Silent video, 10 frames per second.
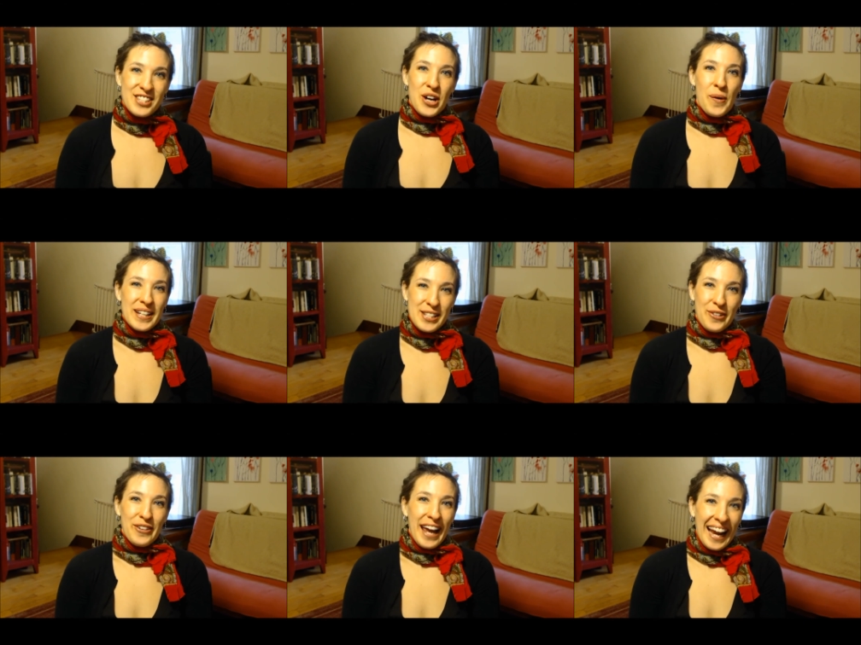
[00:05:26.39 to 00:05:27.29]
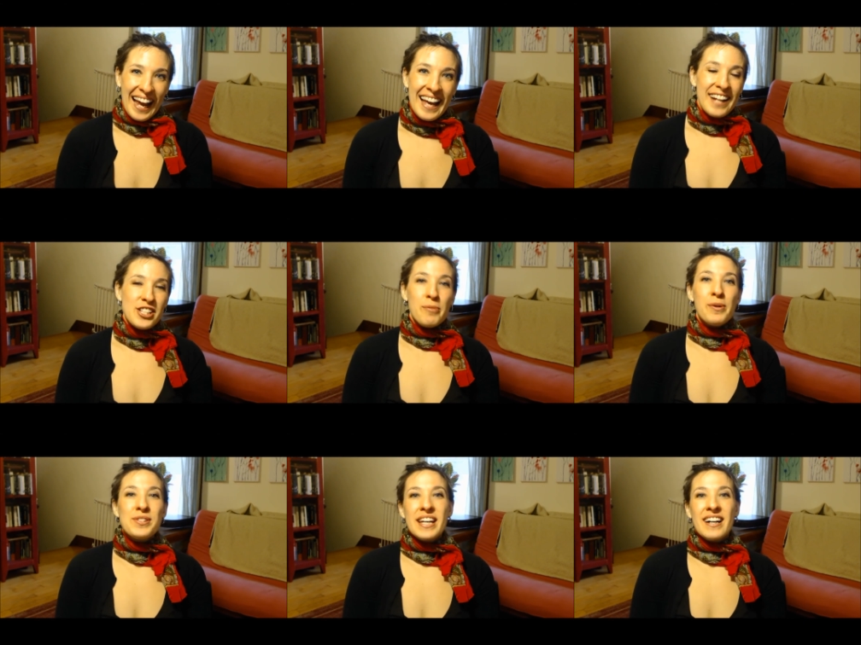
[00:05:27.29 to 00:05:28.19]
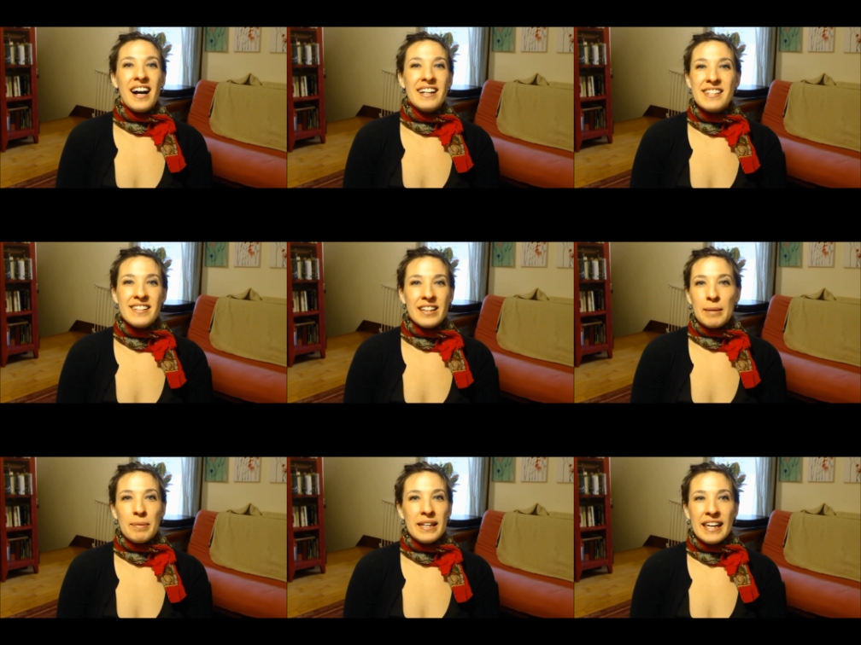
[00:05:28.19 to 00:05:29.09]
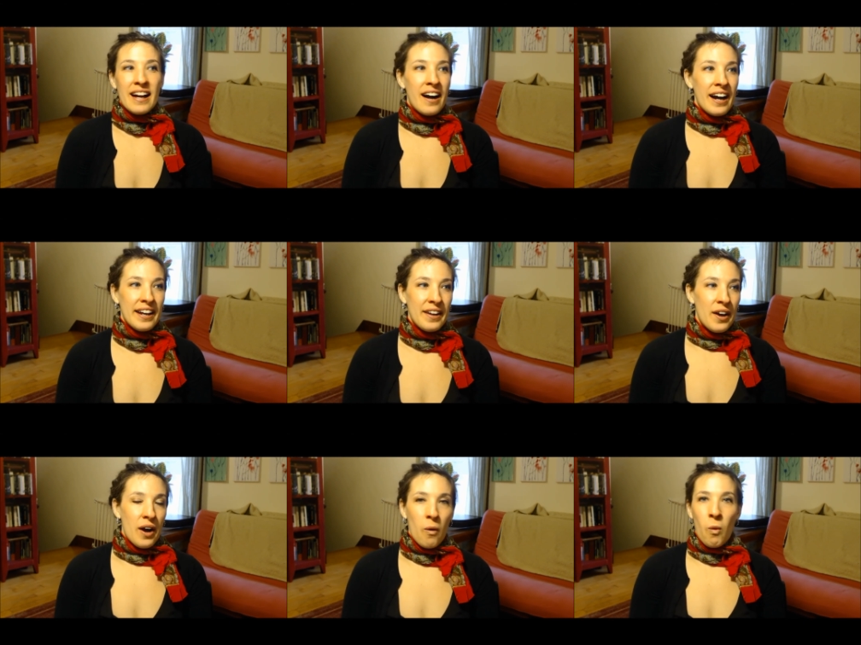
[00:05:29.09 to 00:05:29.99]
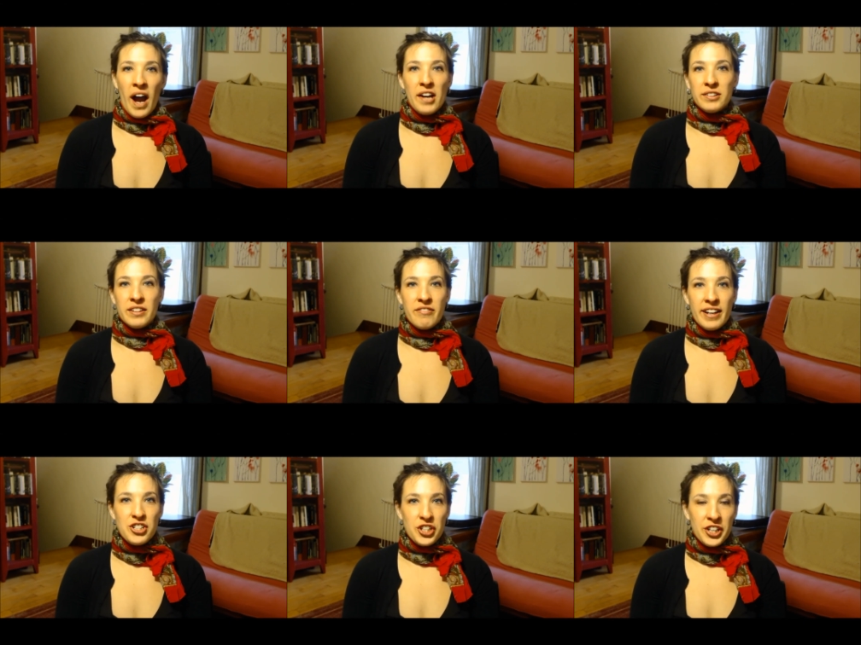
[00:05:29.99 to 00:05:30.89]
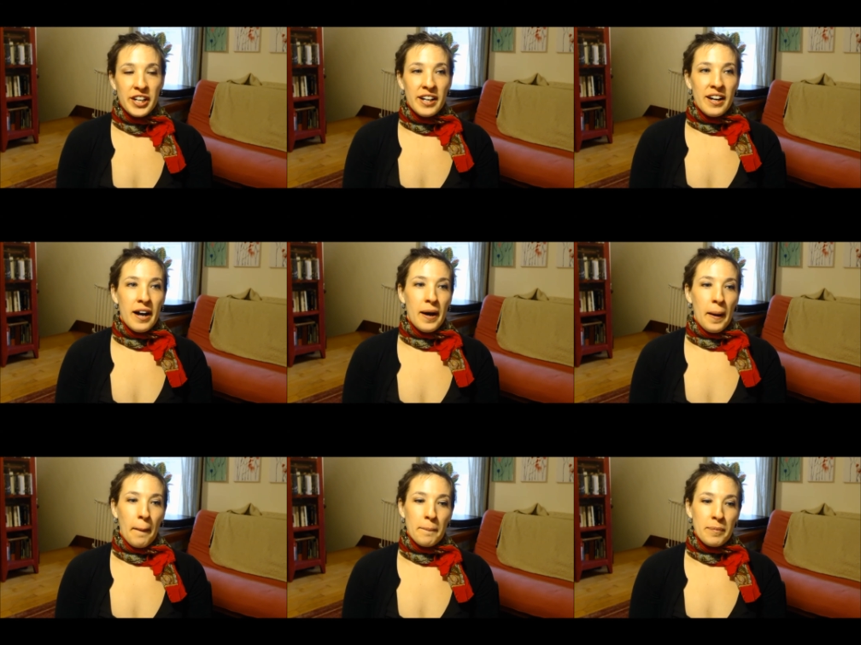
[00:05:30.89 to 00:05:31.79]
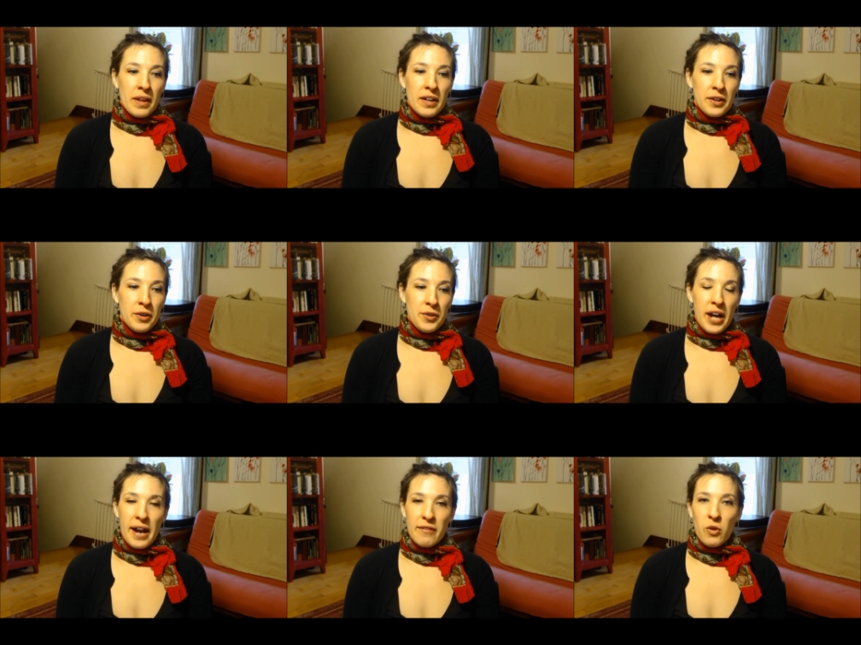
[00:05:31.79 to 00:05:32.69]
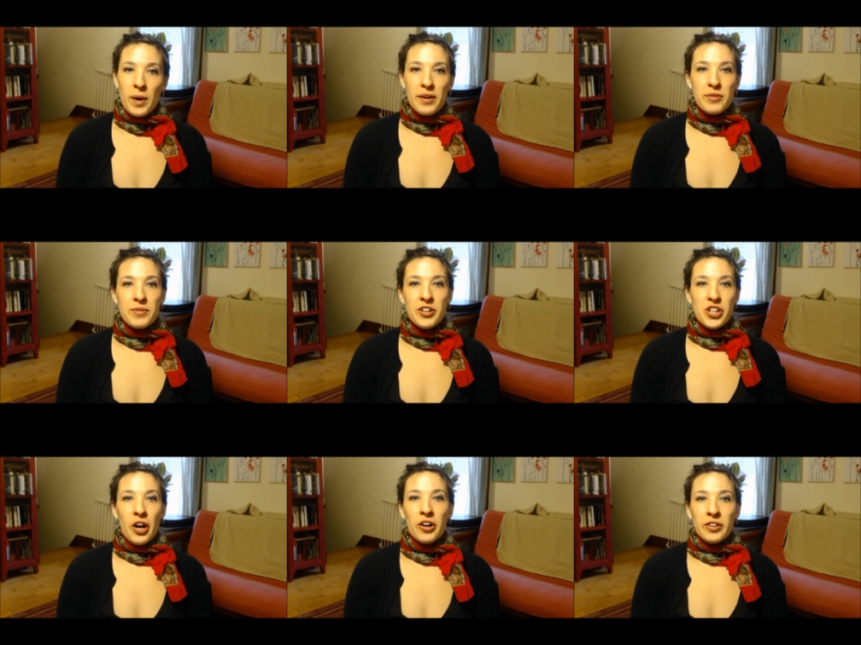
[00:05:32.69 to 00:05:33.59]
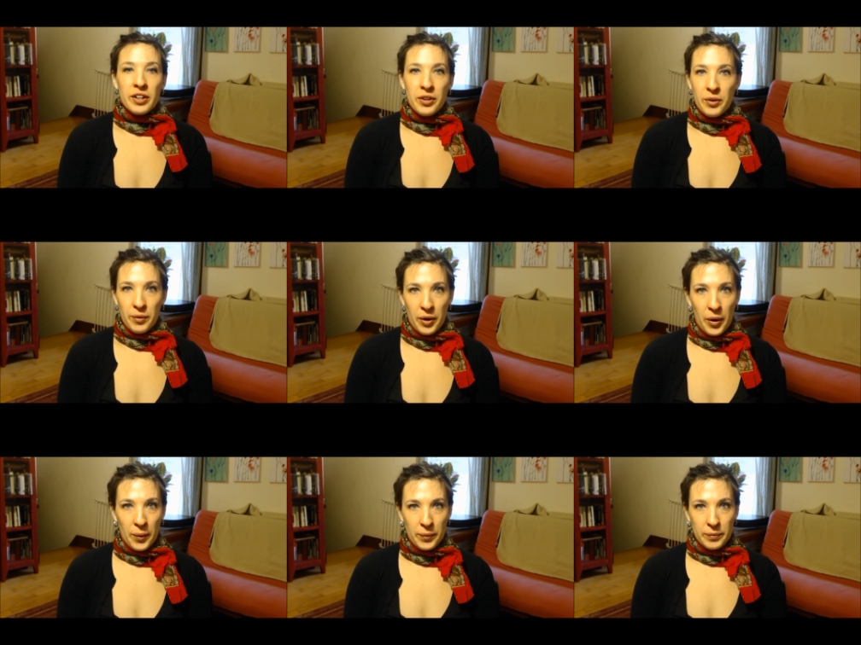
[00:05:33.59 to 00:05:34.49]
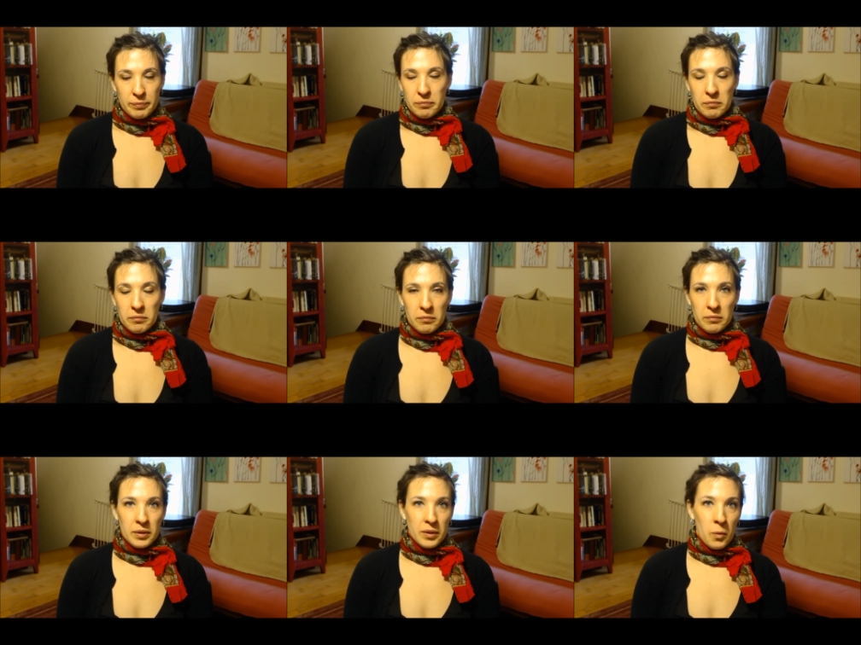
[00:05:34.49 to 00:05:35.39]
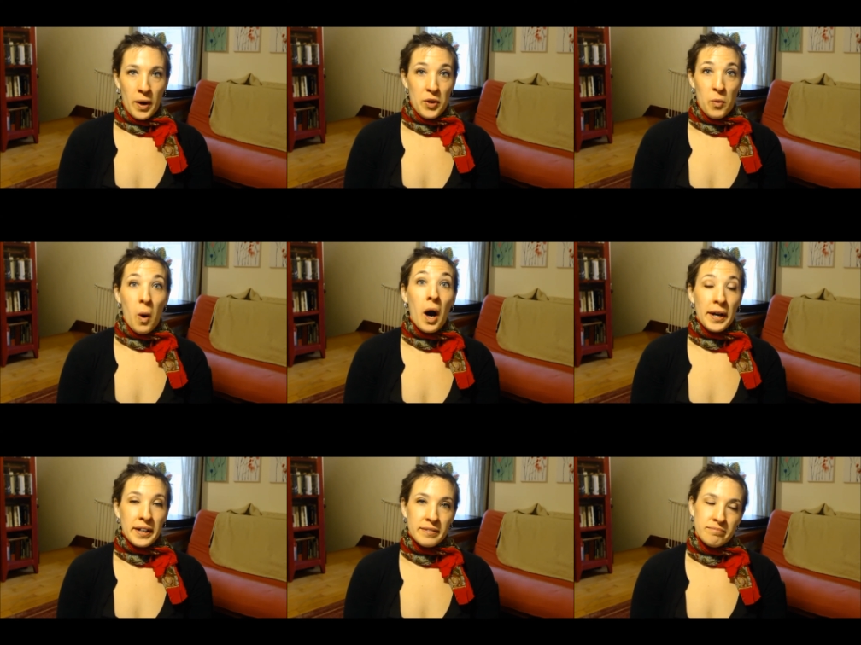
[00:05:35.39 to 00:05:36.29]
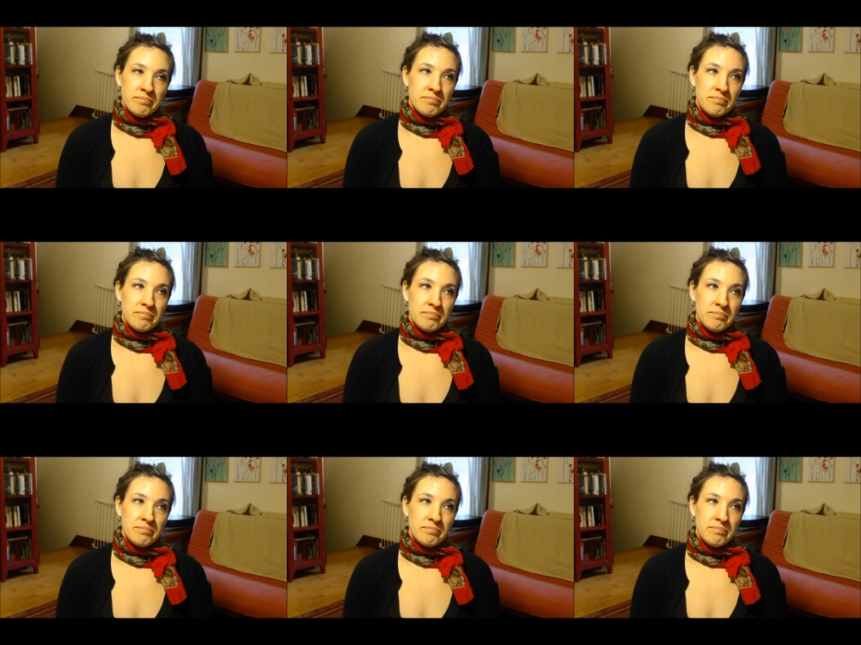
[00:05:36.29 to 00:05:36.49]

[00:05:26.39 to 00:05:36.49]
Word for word: And so it's great. It's almost like constantly being on a wild adventure. Um, you know, you're kind of going through the jungle and you don't know where you are.